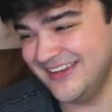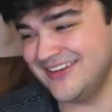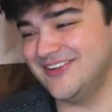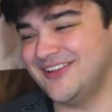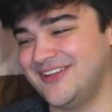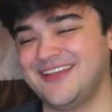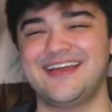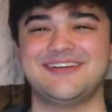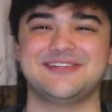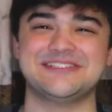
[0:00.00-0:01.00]
You look
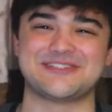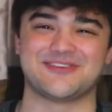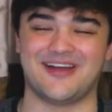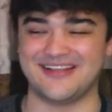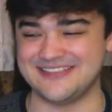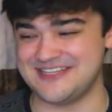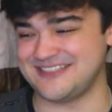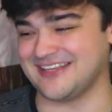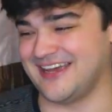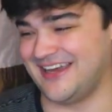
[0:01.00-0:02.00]
like your astrology
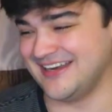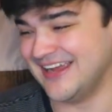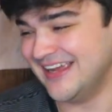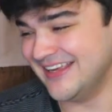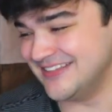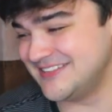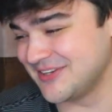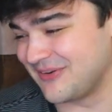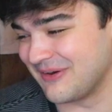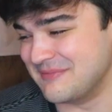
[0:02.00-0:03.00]
sign is
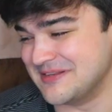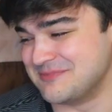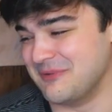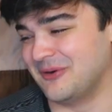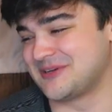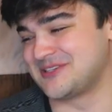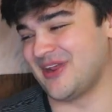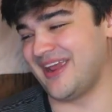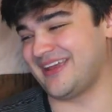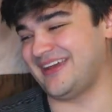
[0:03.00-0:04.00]
the Grimace
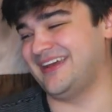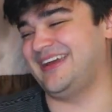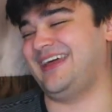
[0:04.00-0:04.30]
milkshake.